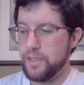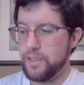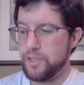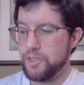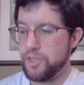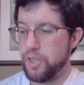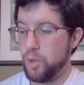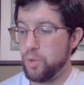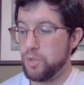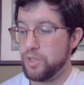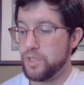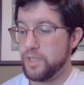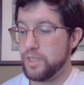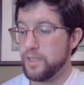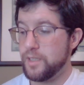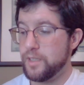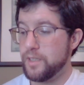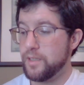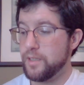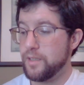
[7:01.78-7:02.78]
is
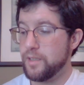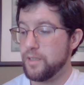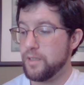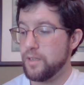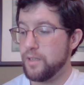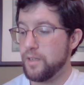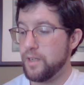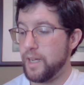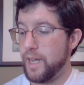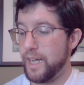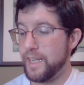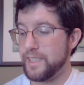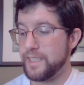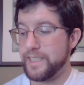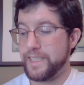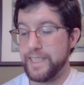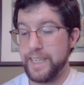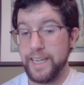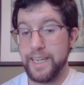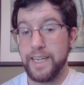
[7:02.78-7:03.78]
chosen
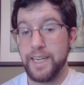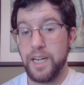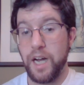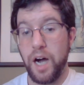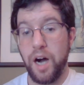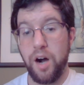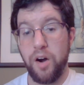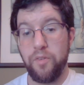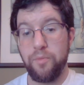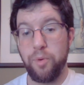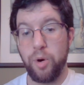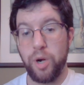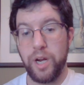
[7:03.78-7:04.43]
as King of